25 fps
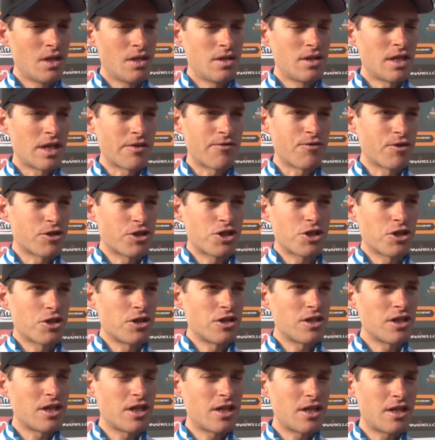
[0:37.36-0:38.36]
Yeah, for
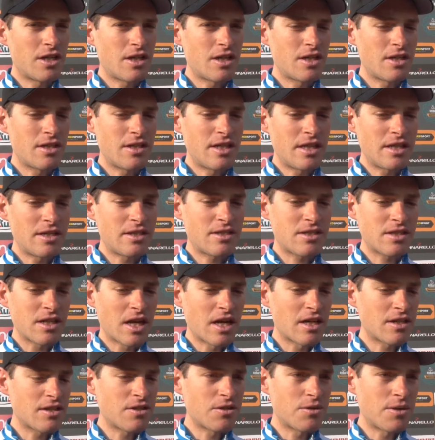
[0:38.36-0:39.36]
sure they
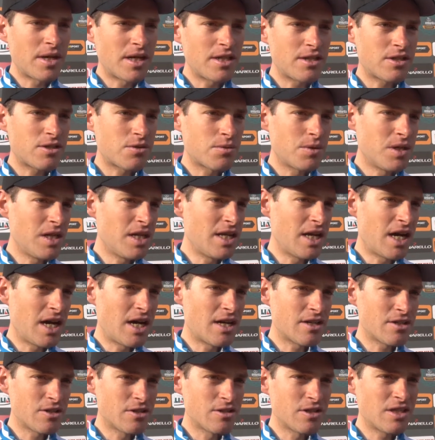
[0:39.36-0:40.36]
start the race really
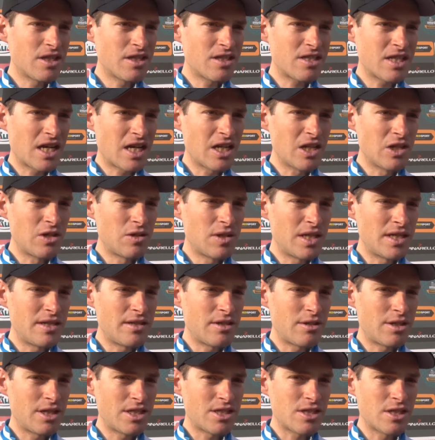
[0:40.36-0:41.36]
hard on Ghisallo, and
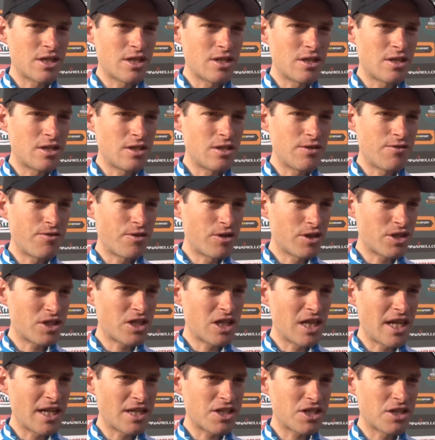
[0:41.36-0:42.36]
there is the first
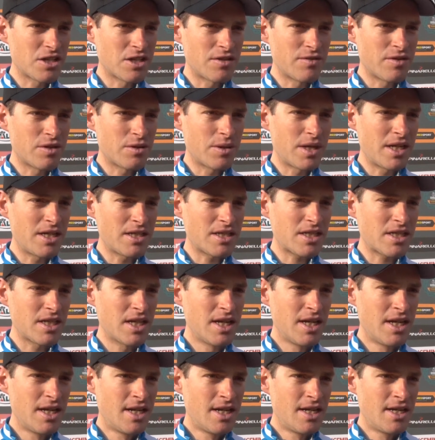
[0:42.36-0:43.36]
selection of the race,
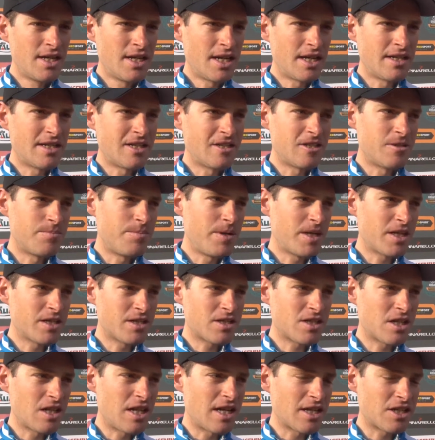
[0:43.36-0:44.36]
and then the
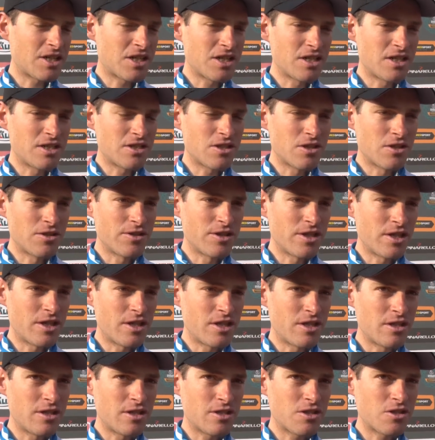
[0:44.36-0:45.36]
biggest selection is on
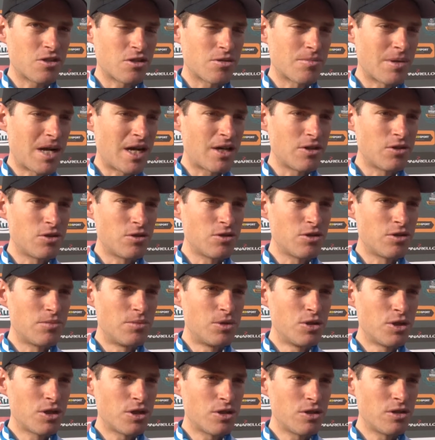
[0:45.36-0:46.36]
the Sormano, the
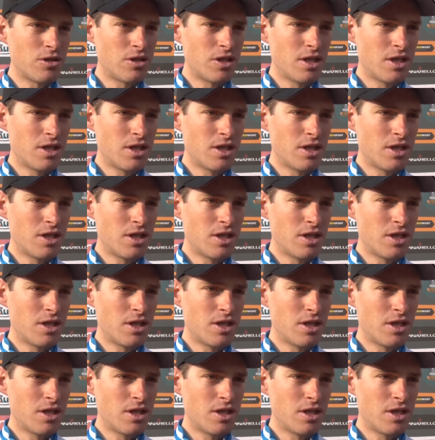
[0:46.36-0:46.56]
Muro.